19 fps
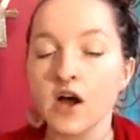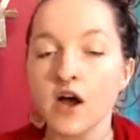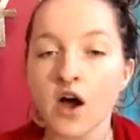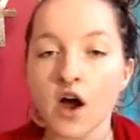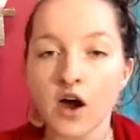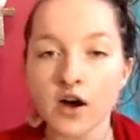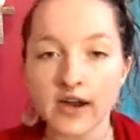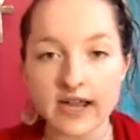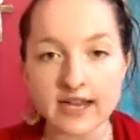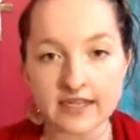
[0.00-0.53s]

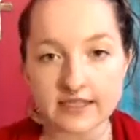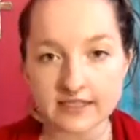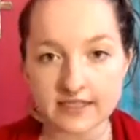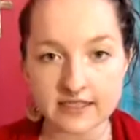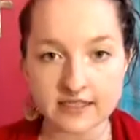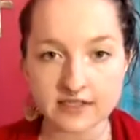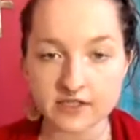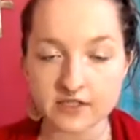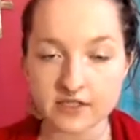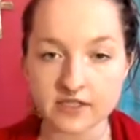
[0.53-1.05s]
our
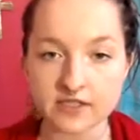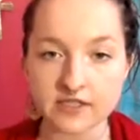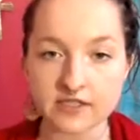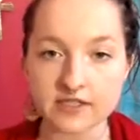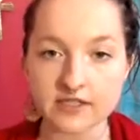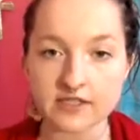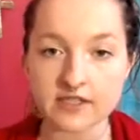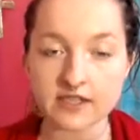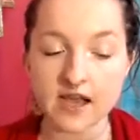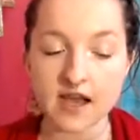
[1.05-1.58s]

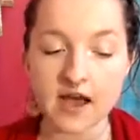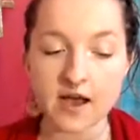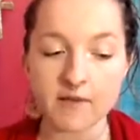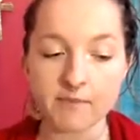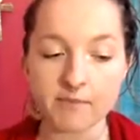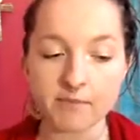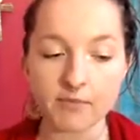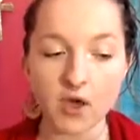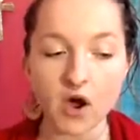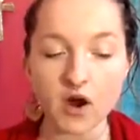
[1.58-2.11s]
ancestors
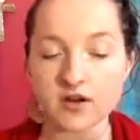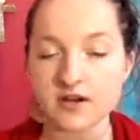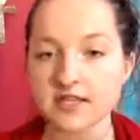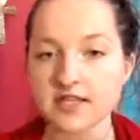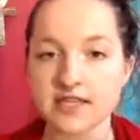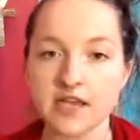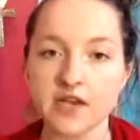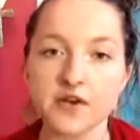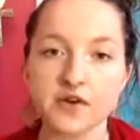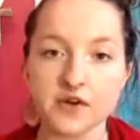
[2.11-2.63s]
are
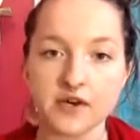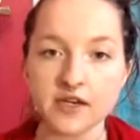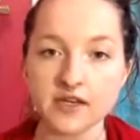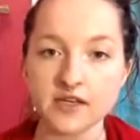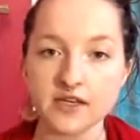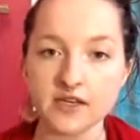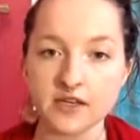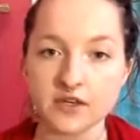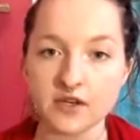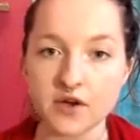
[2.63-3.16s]

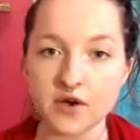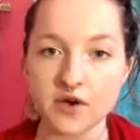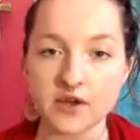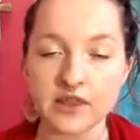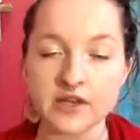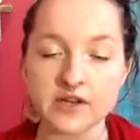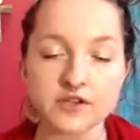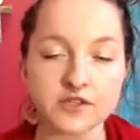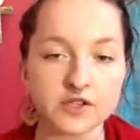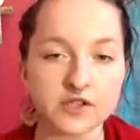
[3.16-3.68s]
sacred,
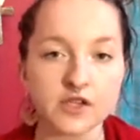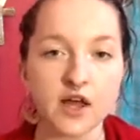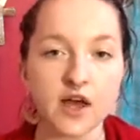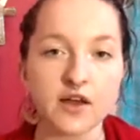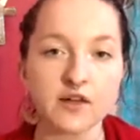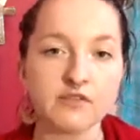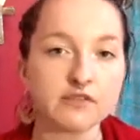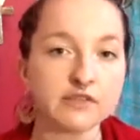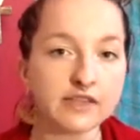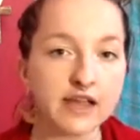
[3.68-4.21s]
and there's a lot
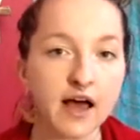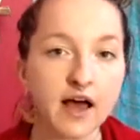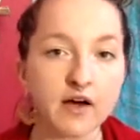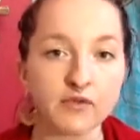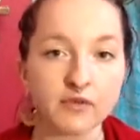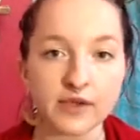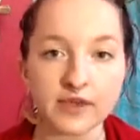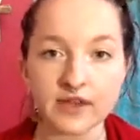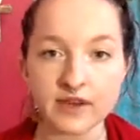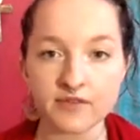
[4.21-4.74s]
of
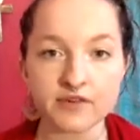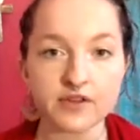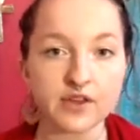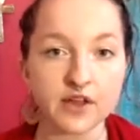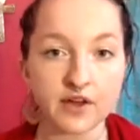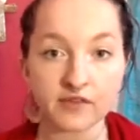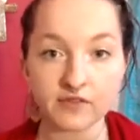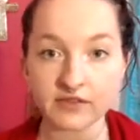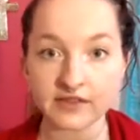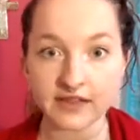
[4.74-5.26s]
love. We can have a
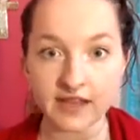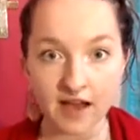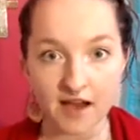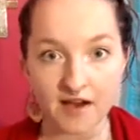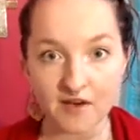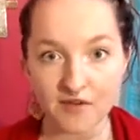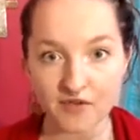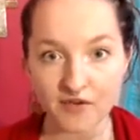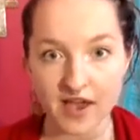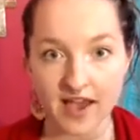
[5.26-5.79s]
lot of
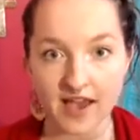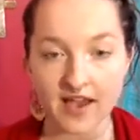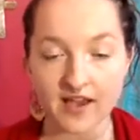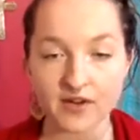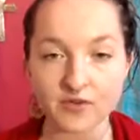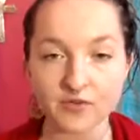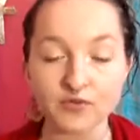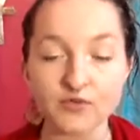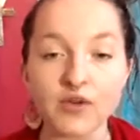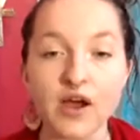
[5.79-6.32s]
love
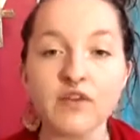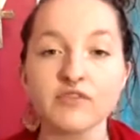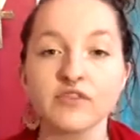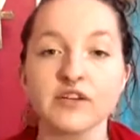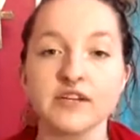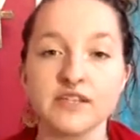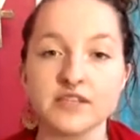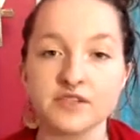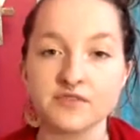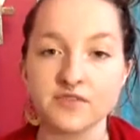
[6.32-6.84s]
and
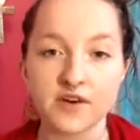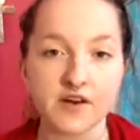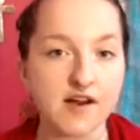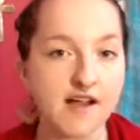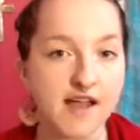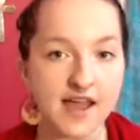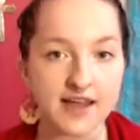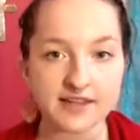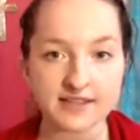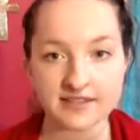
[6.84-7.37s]
reverence for
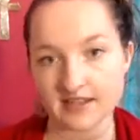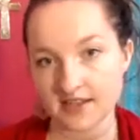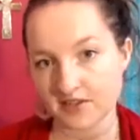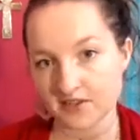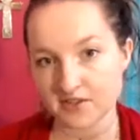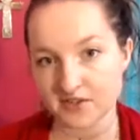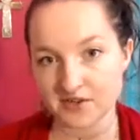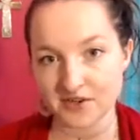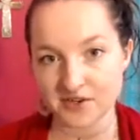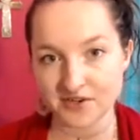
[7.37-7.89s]
our
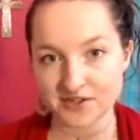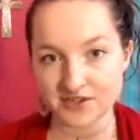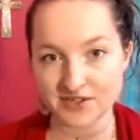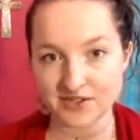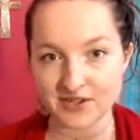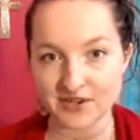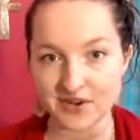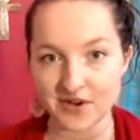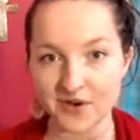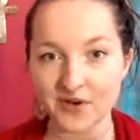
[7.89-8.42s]
ancestors,
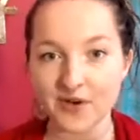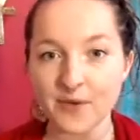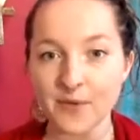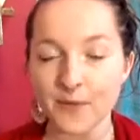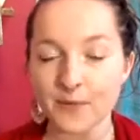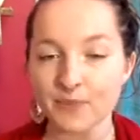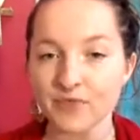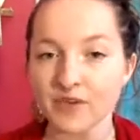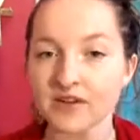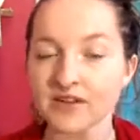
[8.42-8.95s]
The
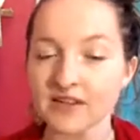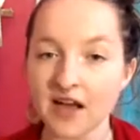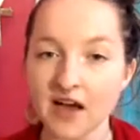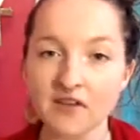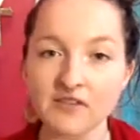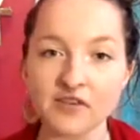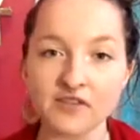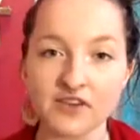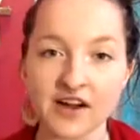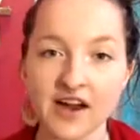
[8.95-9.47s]

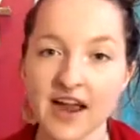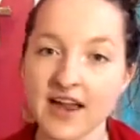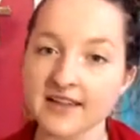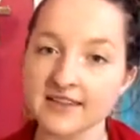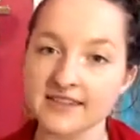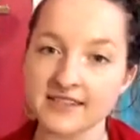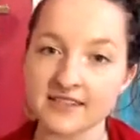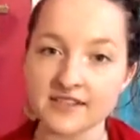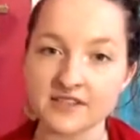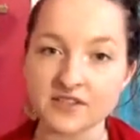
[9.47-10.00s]
love of our
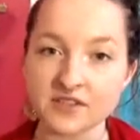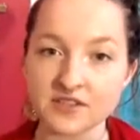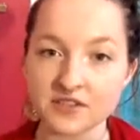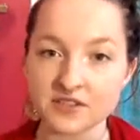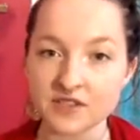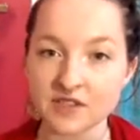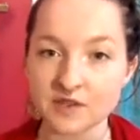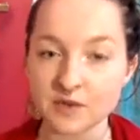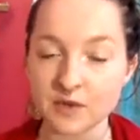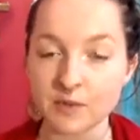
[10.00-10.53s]

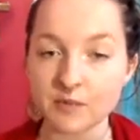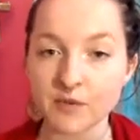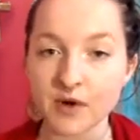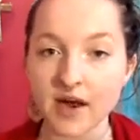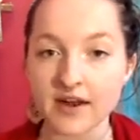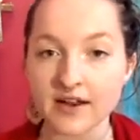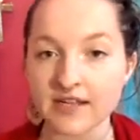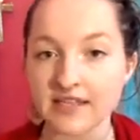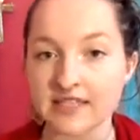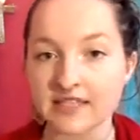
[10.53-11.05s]
ancestors is what
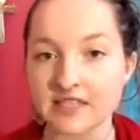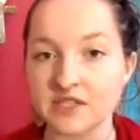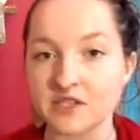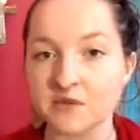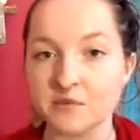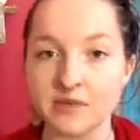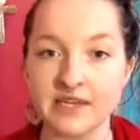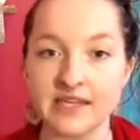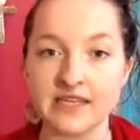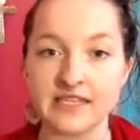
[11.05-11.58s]
brought us
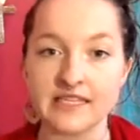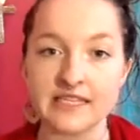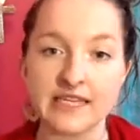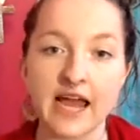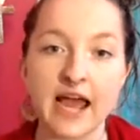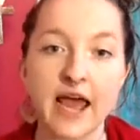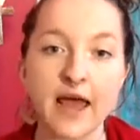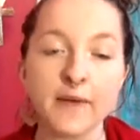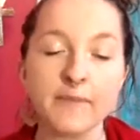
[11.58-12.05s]
into being today.